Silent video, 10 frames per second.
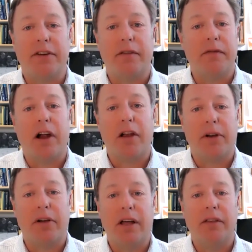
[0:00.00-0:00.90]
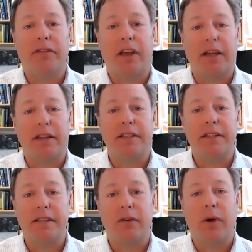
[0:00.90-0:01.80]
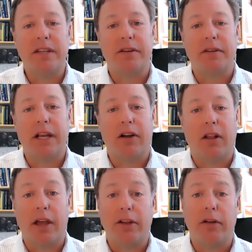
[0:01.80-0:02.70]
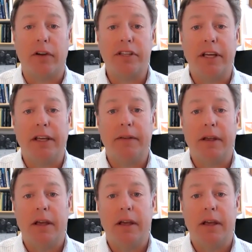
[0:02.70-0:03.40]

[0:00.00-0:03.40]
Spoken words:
of environmental health sciences at Western Carolina University.